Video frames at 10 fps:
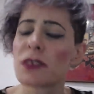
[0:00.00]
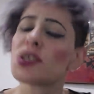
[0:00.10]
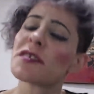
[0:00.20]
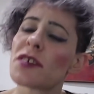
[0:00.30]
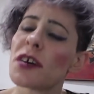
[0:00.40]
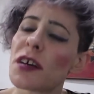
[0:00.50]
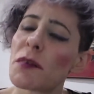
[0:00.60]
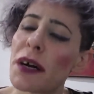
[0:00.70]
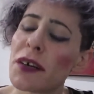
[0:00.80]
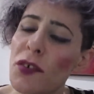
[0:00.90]
Just
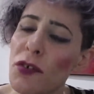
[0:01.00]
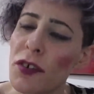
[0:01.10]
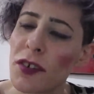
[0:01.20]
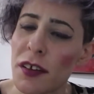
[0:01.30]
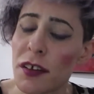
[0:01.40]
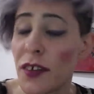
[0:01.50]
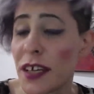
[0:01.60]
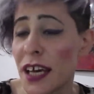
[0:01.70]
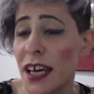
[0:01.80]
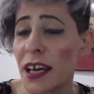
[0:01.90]
took my daughter to
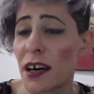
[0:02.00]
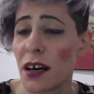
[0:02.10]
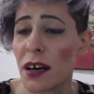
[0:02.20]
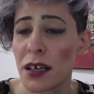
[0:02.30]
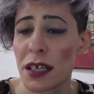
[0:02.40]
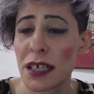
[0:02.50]
the ER.